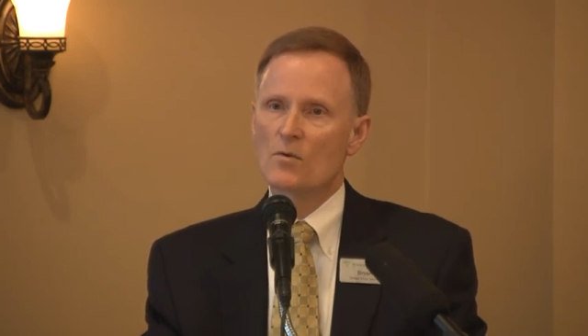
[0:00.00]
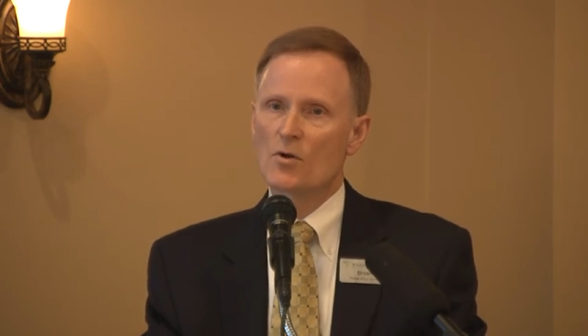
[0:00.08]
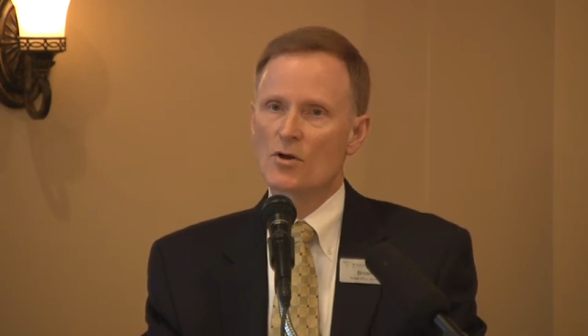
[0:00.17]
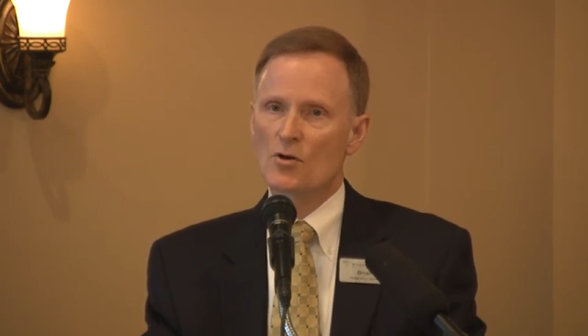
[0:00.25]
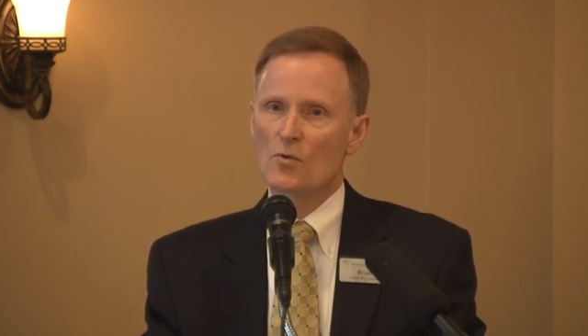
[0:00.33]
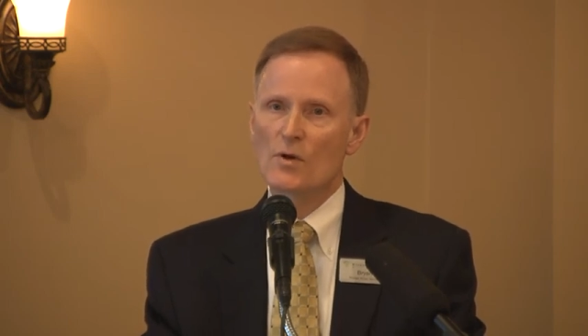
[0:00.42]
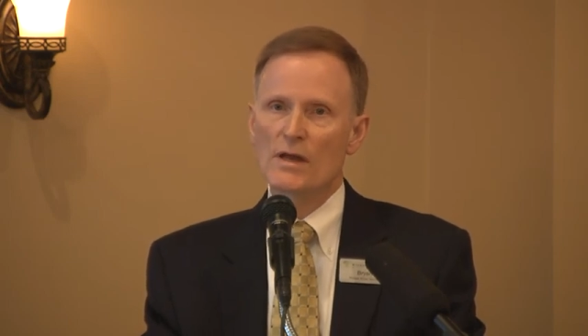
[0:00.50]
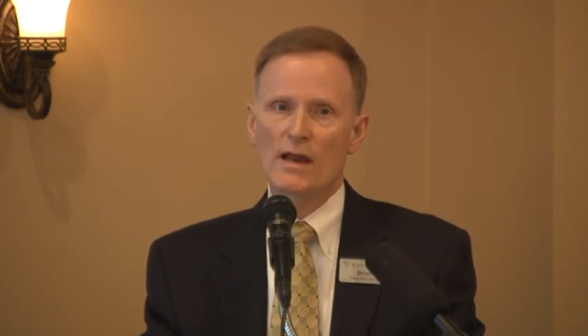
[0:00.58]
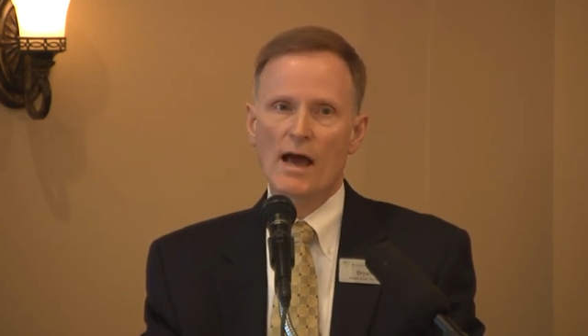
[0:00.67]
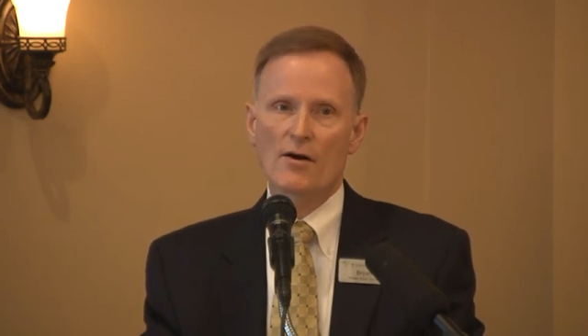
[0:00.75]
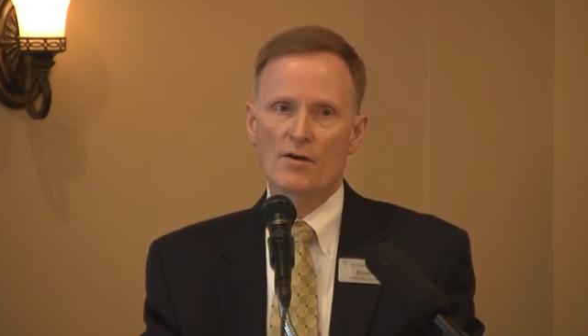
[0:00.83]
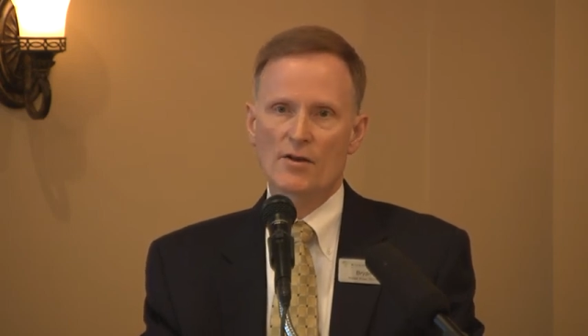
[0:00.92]
we're going to weed
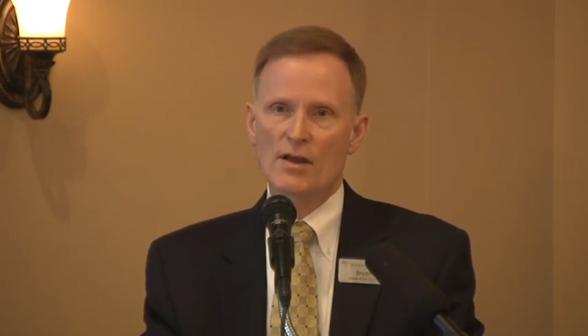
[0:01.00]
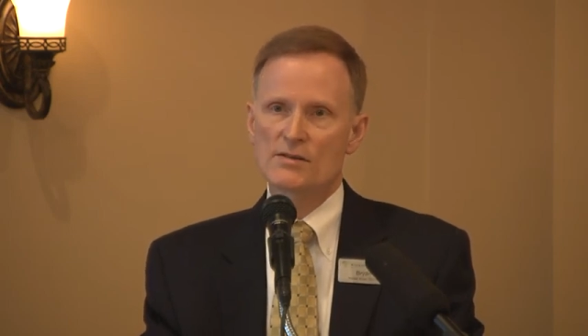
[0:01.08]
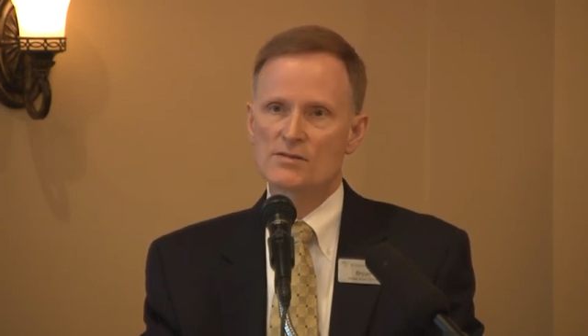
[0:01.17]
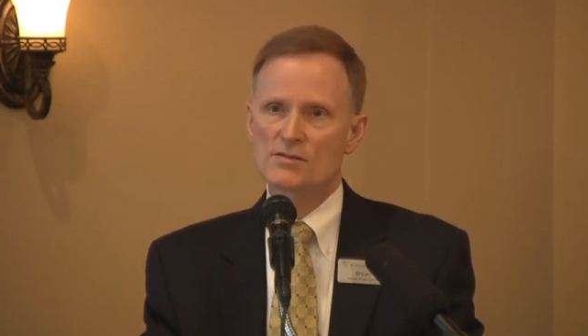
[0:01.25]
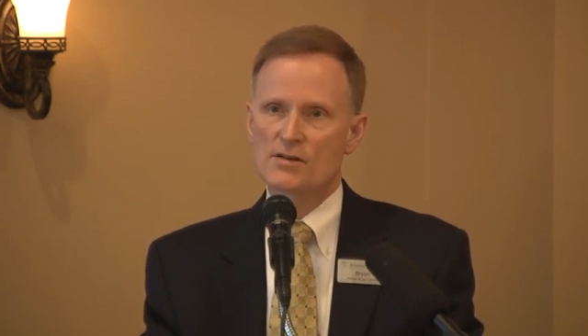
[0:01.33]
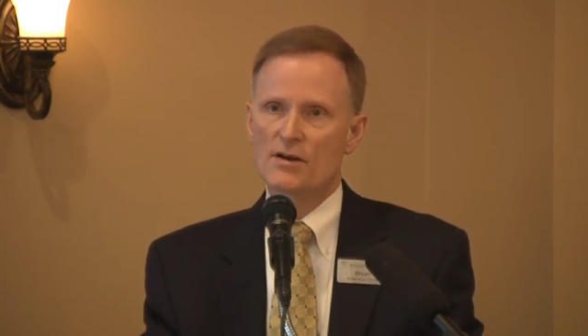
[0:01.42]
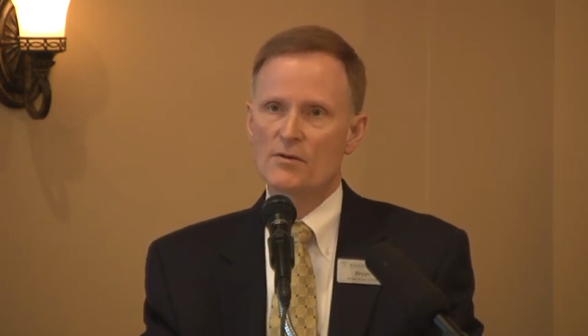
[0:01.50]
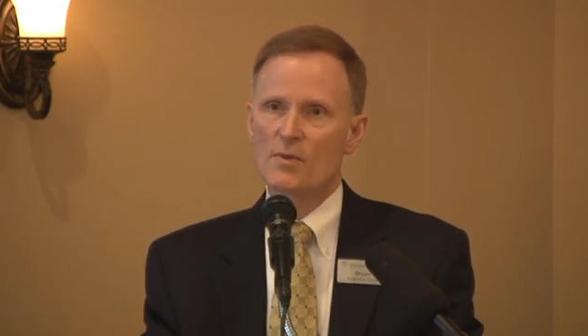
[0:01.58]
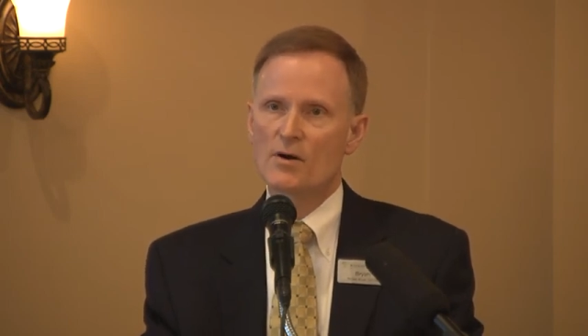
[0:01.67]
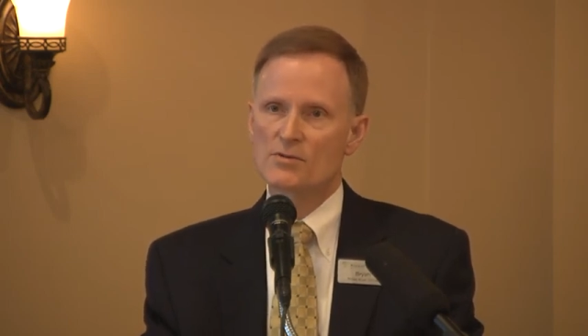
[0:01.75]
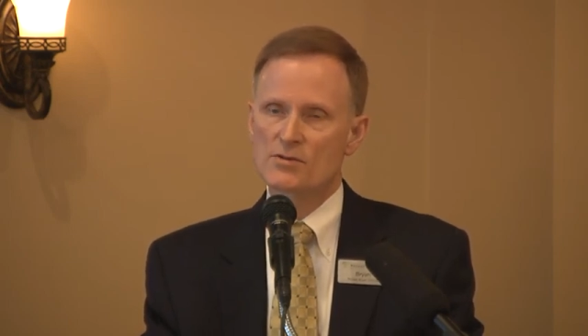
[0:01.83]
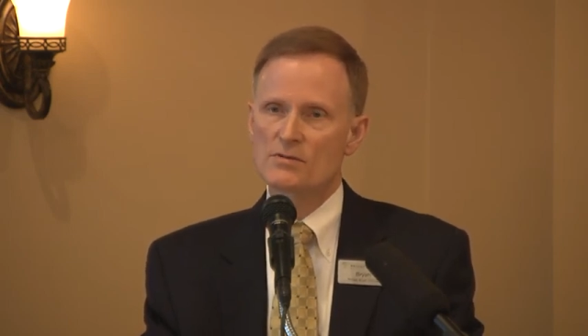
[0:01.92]
out unnecessary
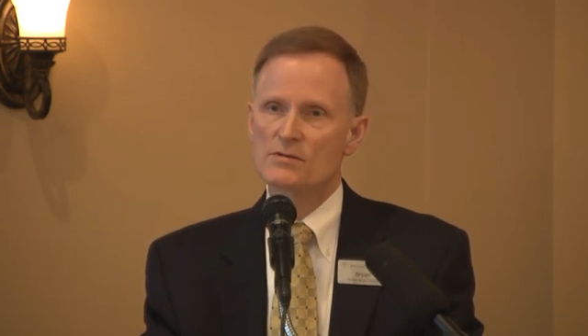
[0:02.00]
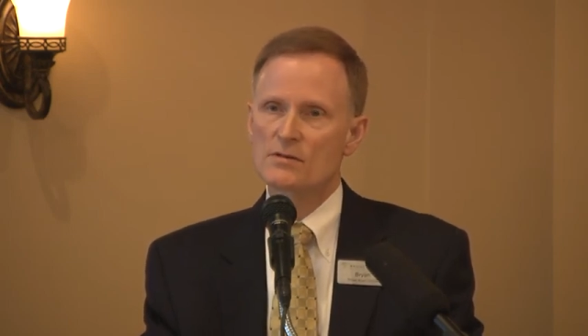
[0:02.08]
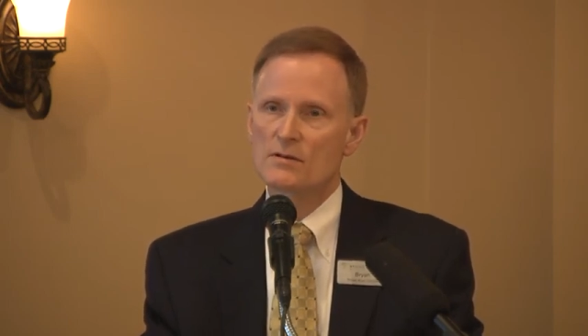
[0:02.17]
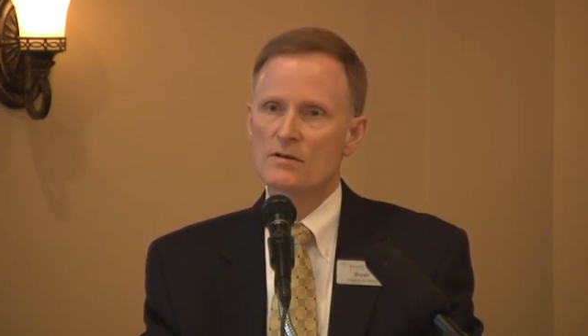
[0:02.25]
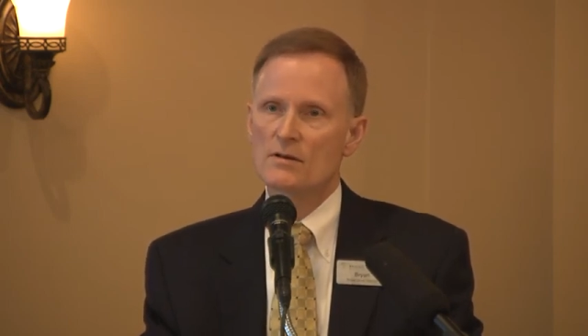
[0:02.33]
motions.